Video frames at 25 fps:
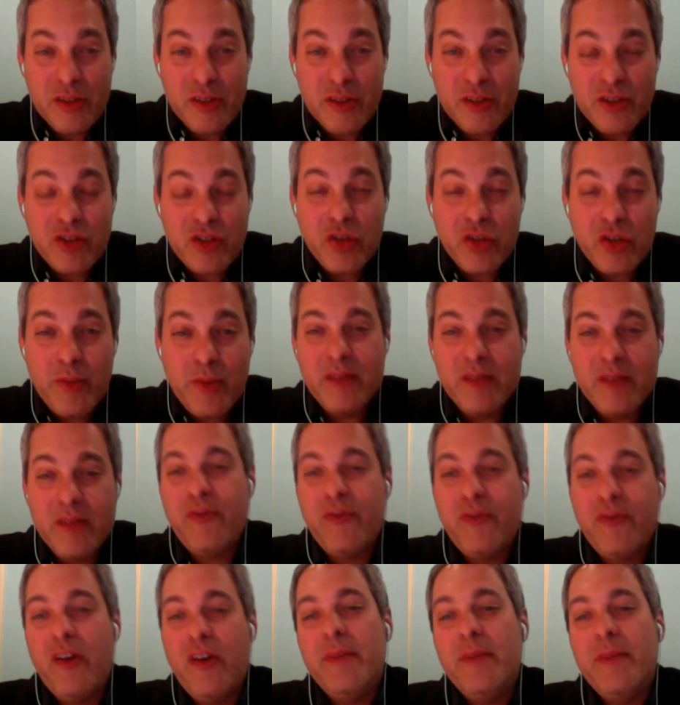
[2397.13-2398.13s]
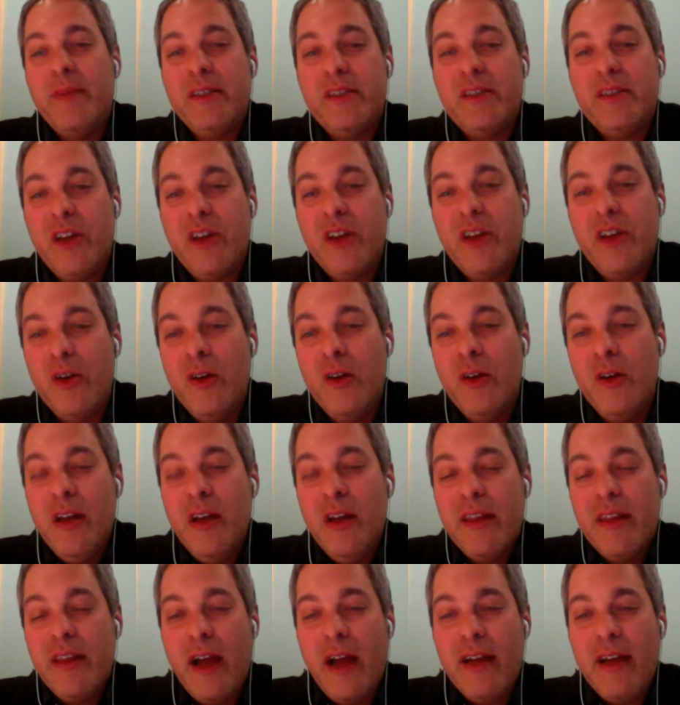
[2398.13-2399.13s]
consuming from. And so
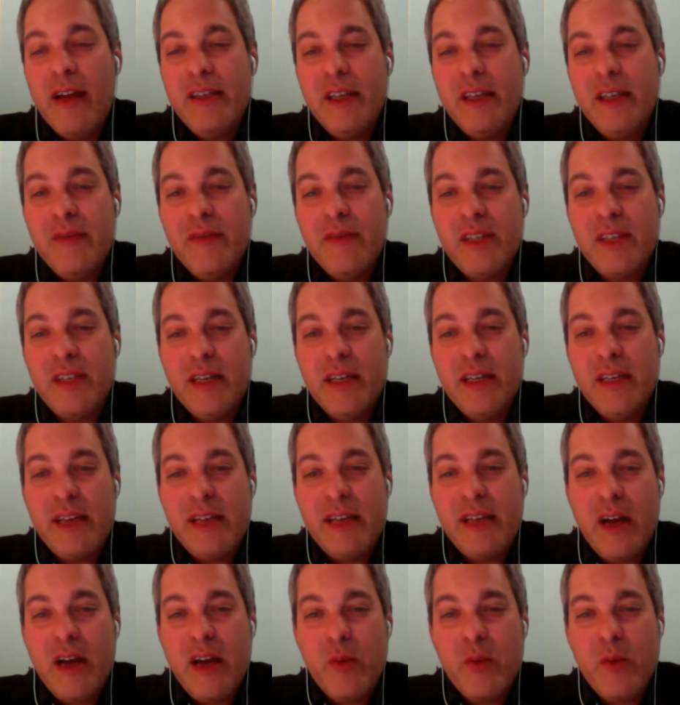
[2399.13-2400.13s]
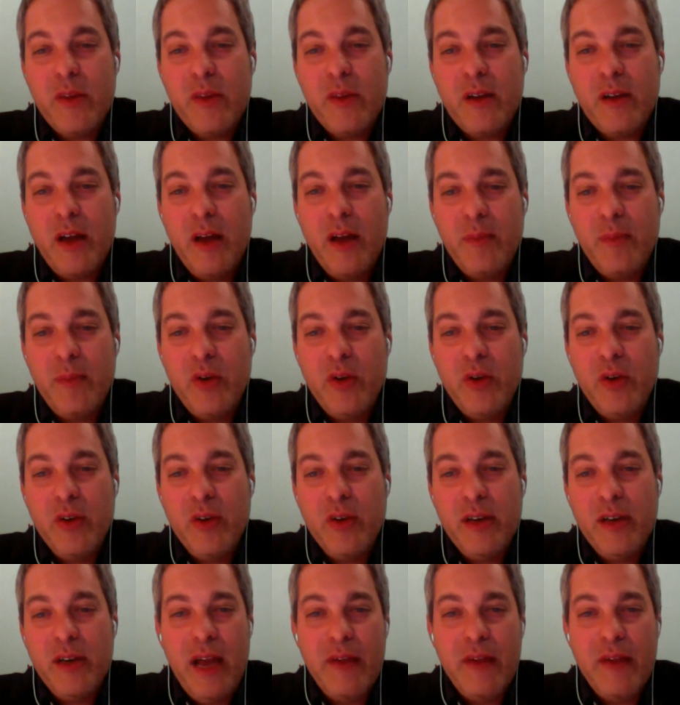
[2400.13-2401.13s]
the idea of sitting down with a
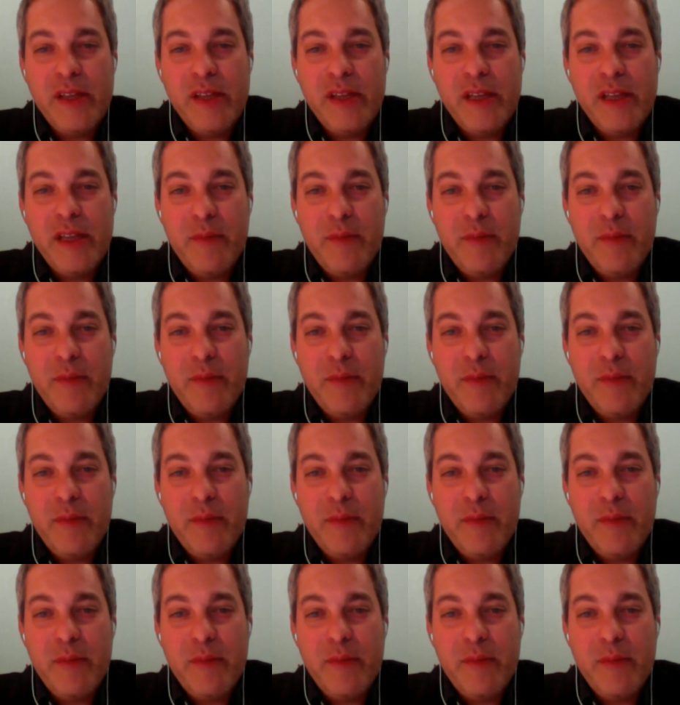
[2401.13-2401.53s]
couple and having them